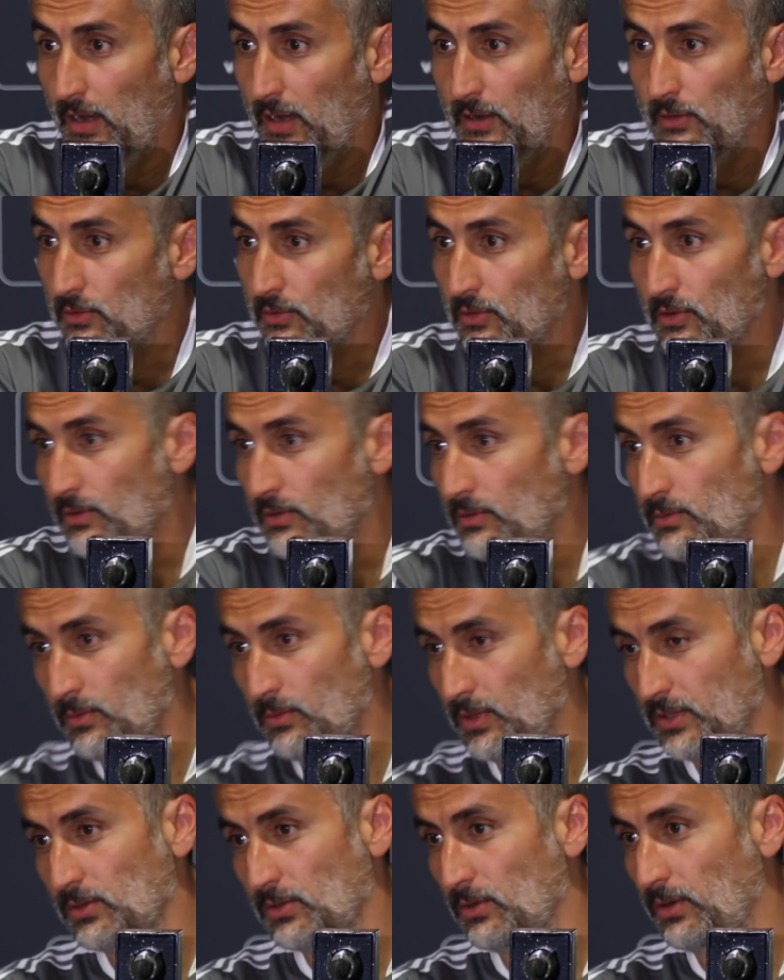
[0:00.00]
I don't know
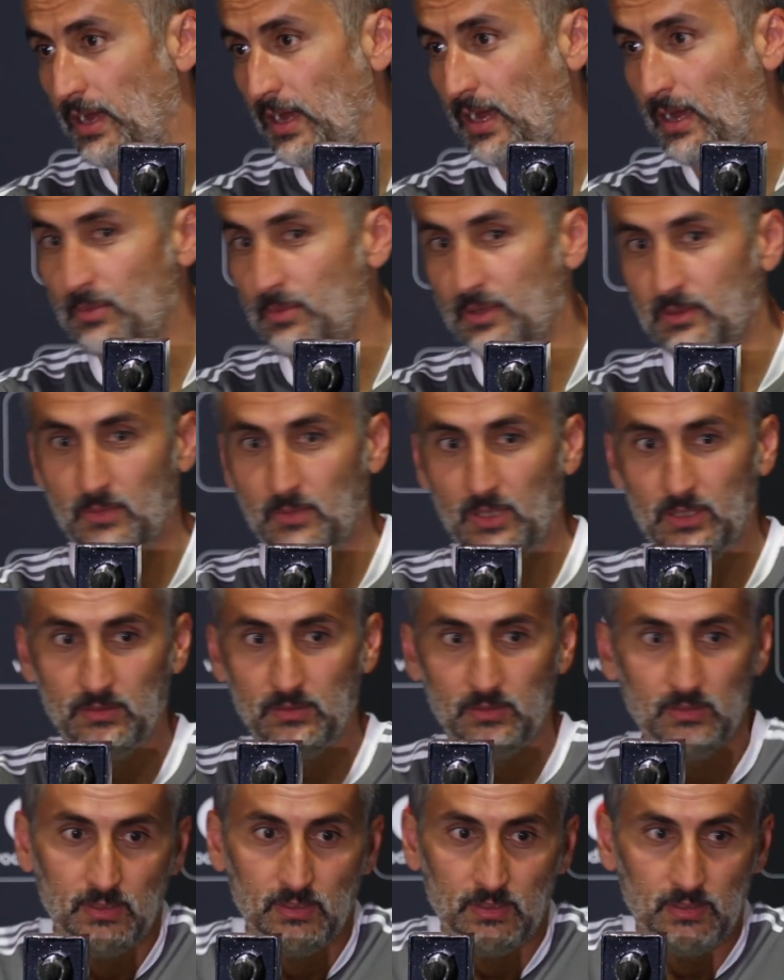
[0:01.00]
what's going to happen.
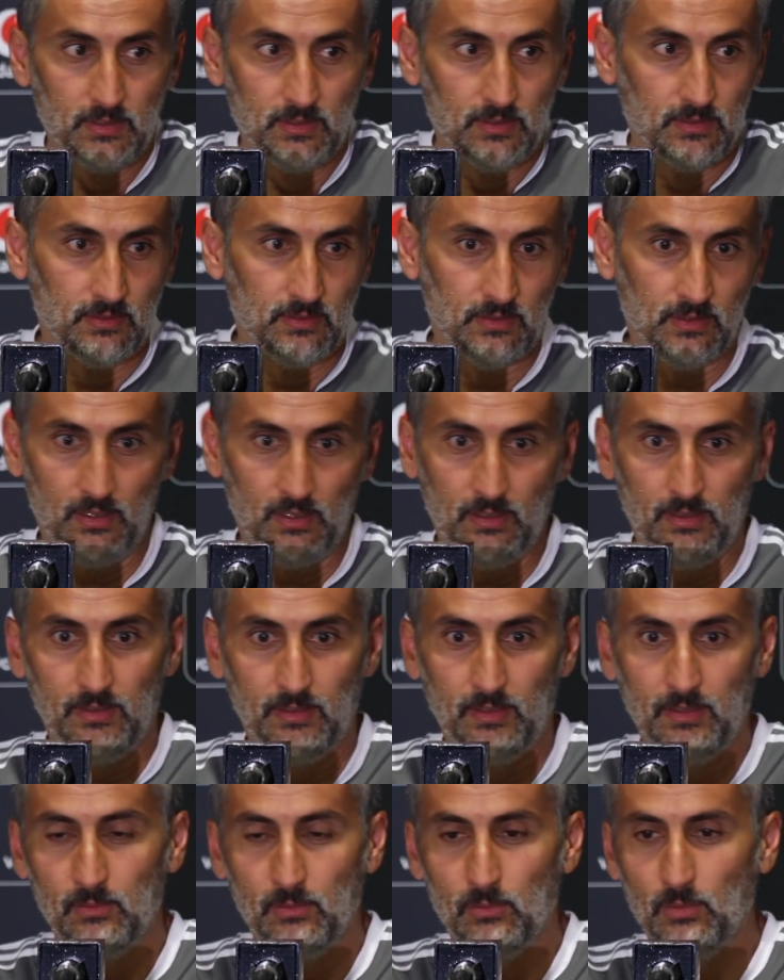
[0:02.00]
But
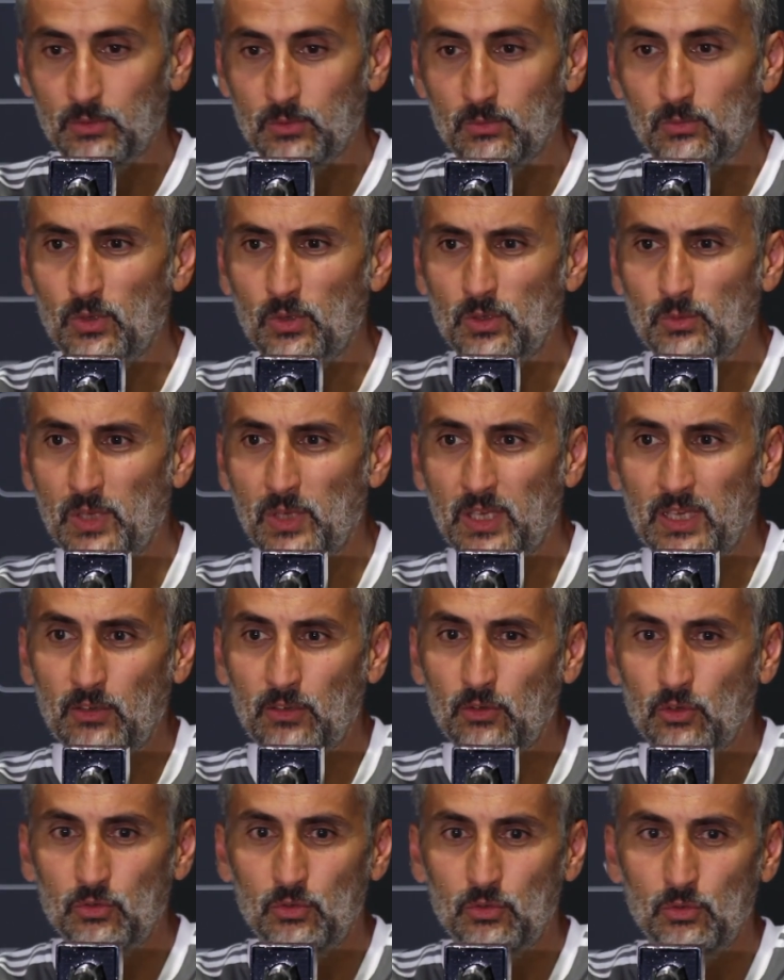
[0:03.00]
what we
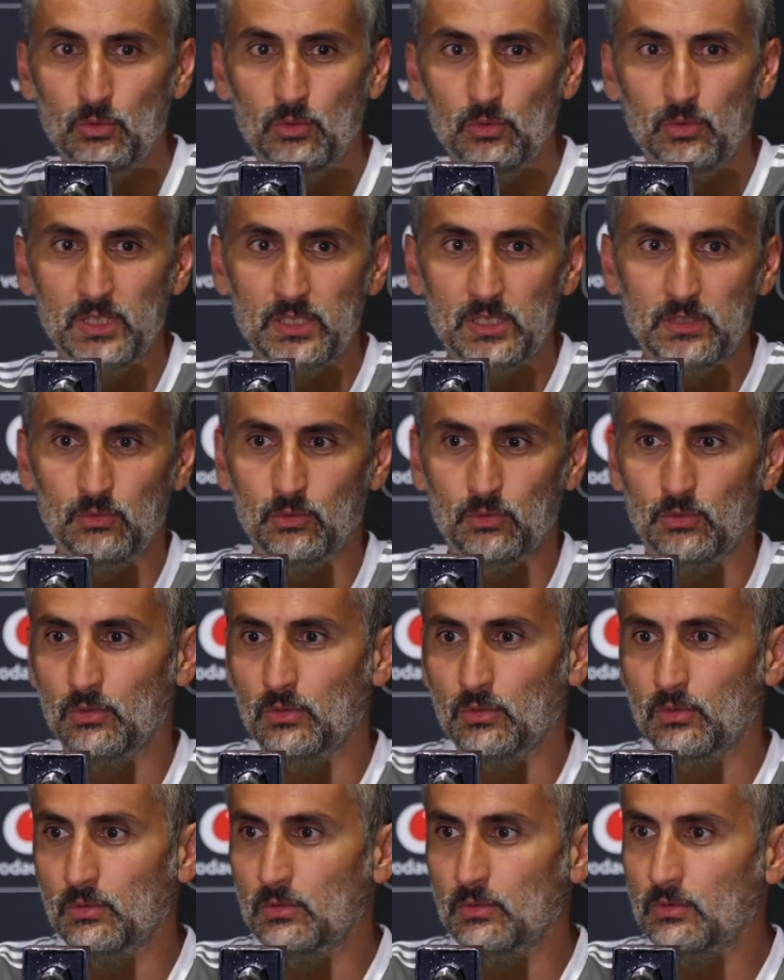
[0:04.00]
cannot do is
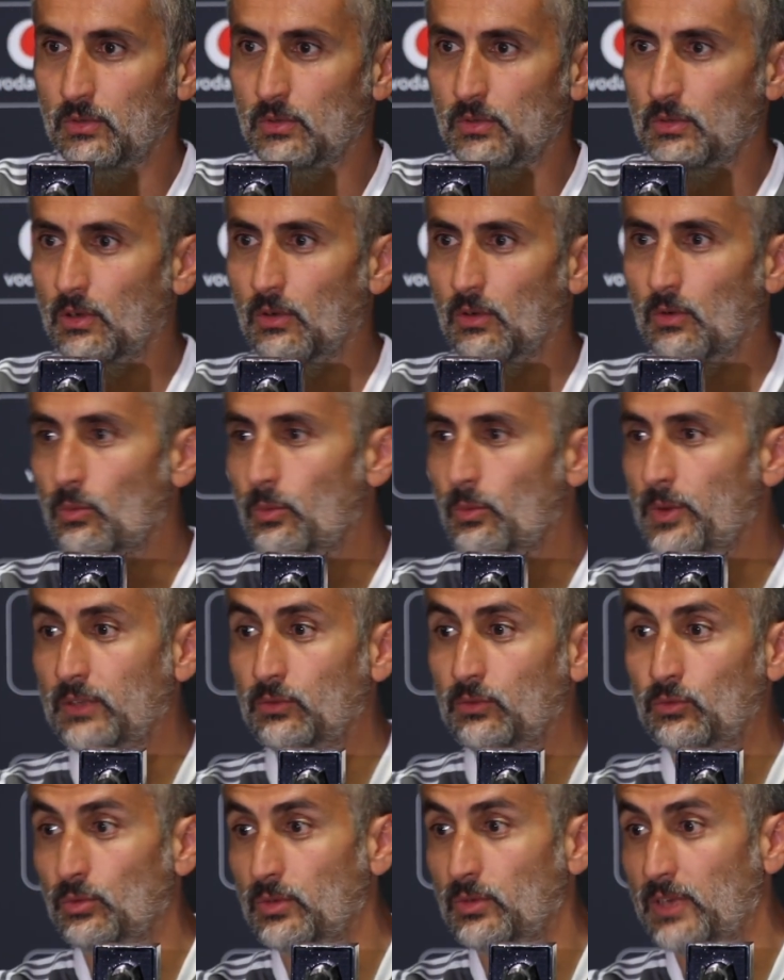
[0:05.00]
to, you know,
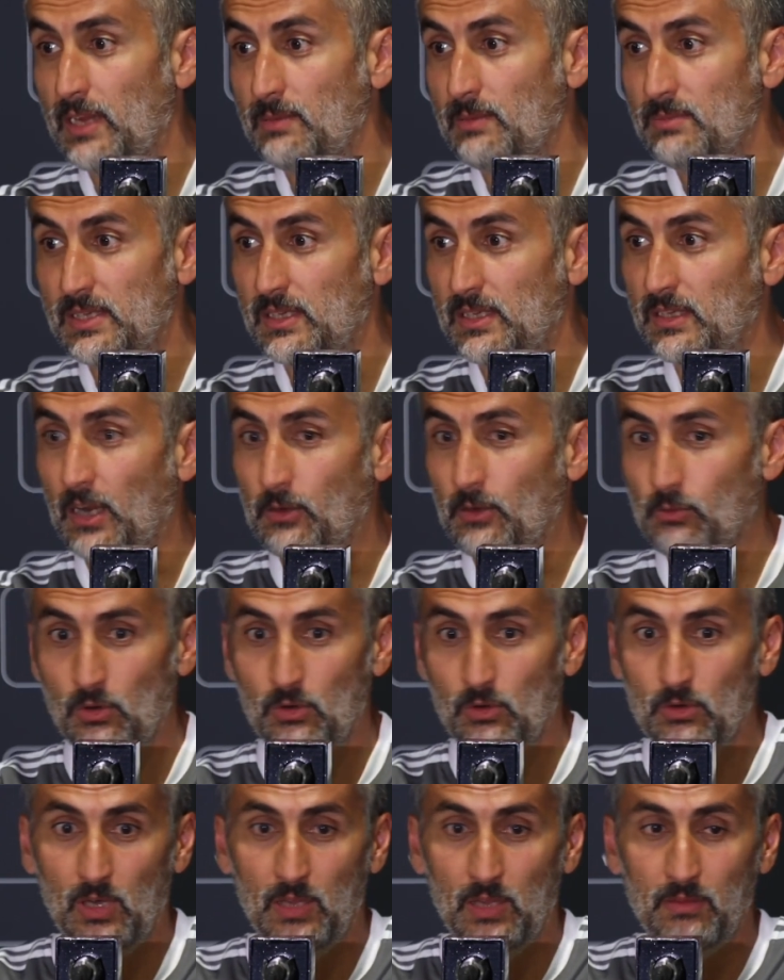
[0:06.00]
win two games in a
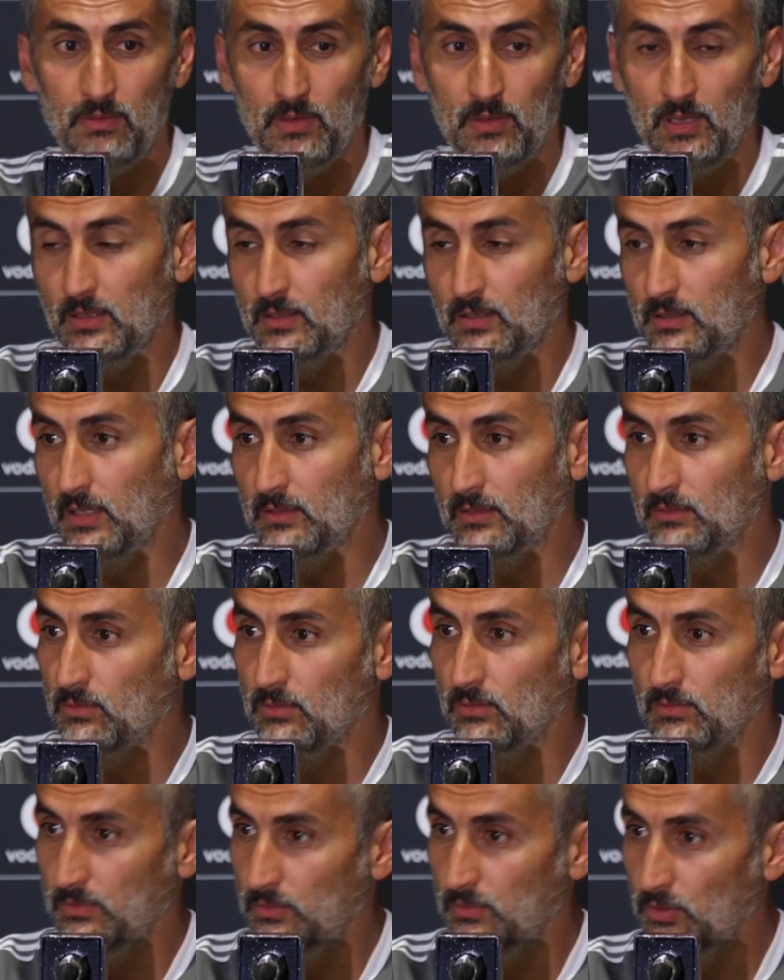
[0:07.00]
row and think that,
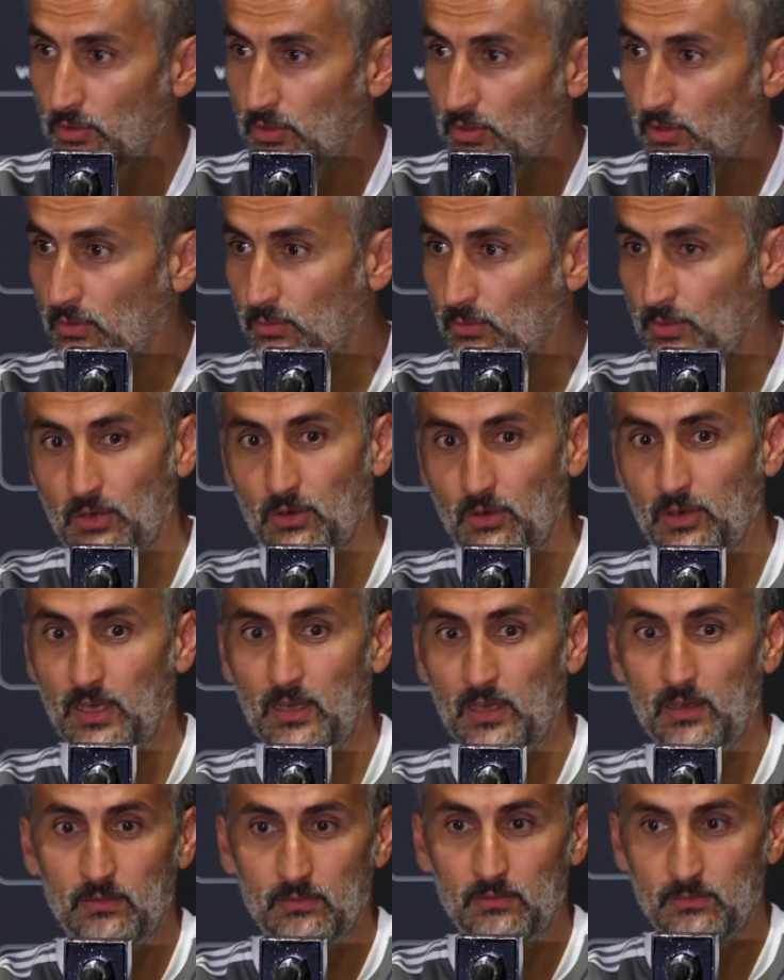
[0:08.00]
you know, we're
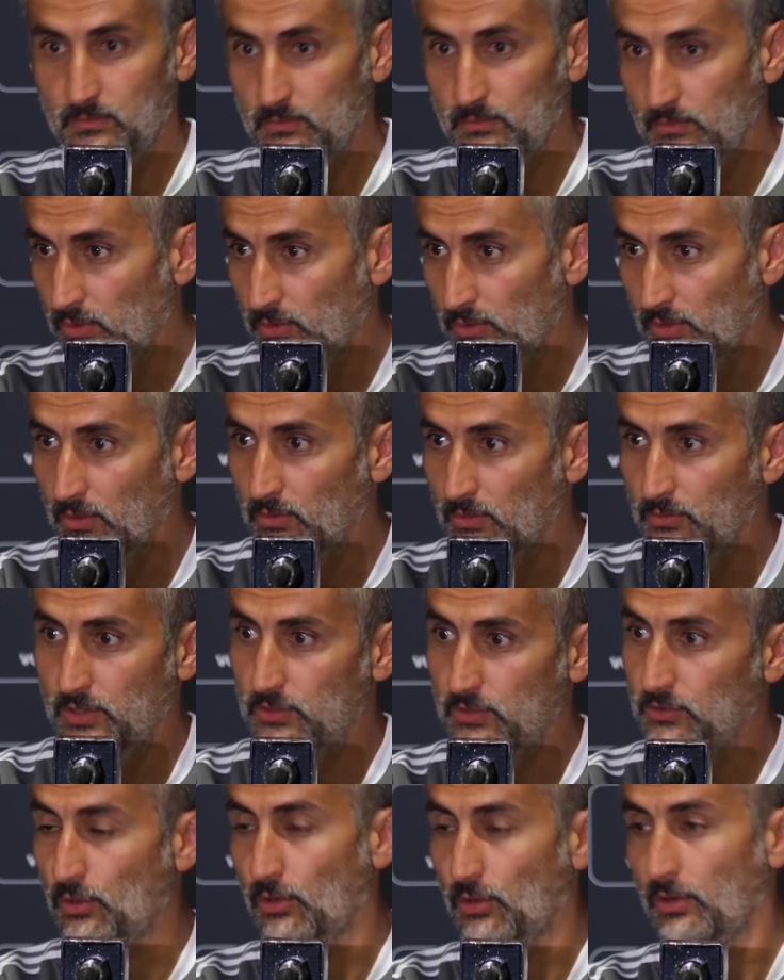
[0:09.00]
gonna, you know,
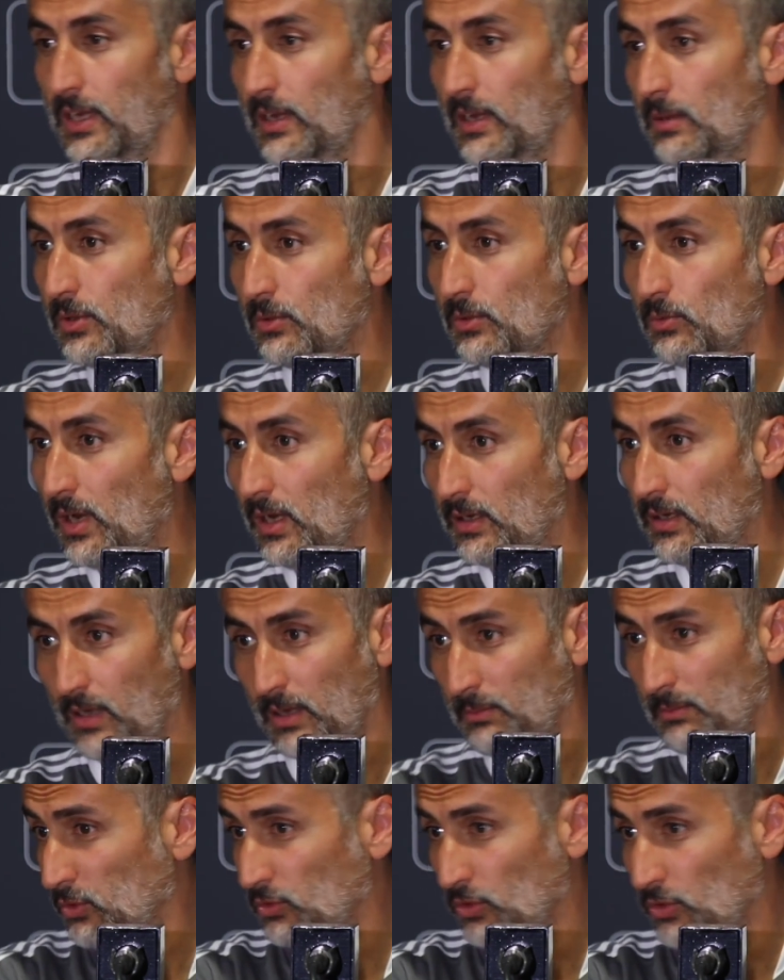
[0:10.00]
destroy everyone.
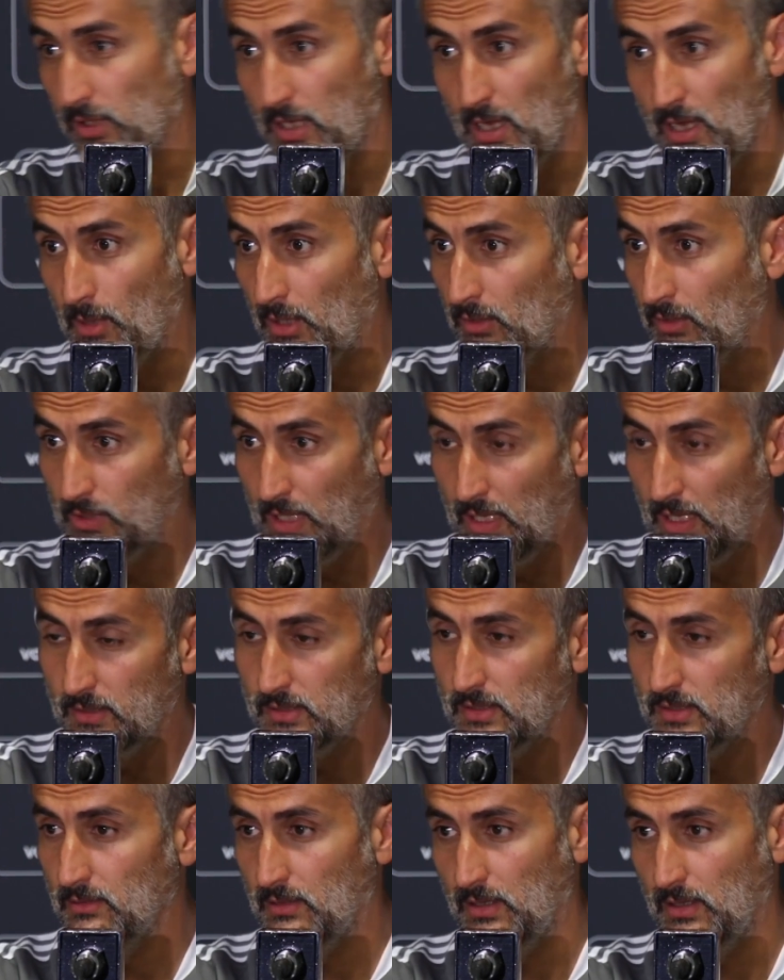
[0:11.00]
I'm not talking about
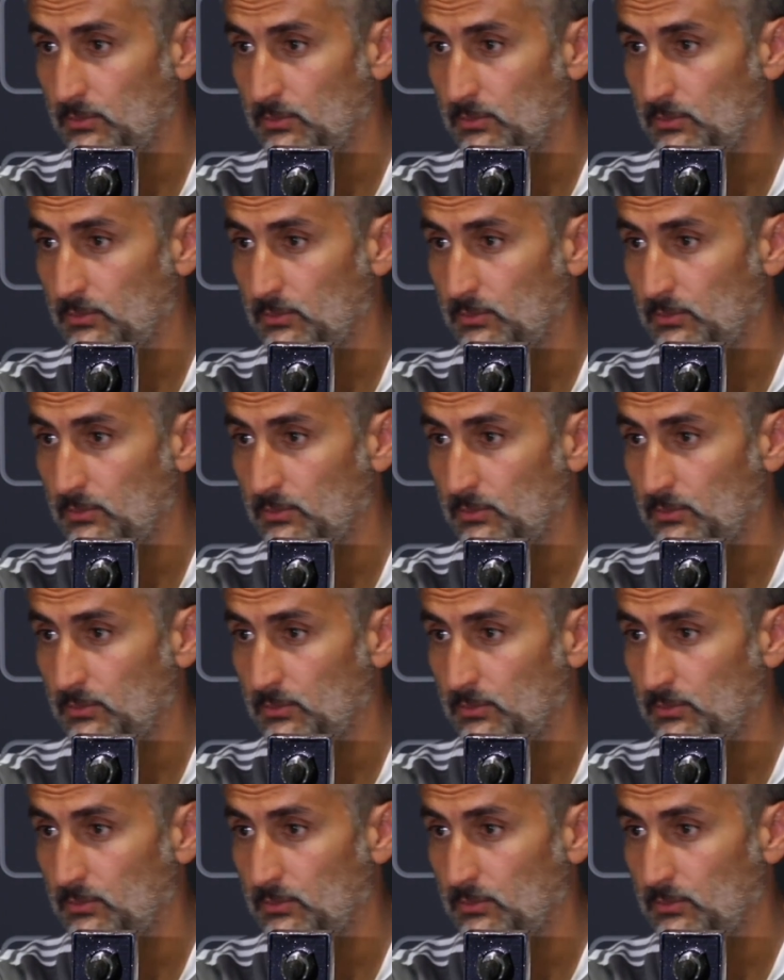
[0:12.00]
us.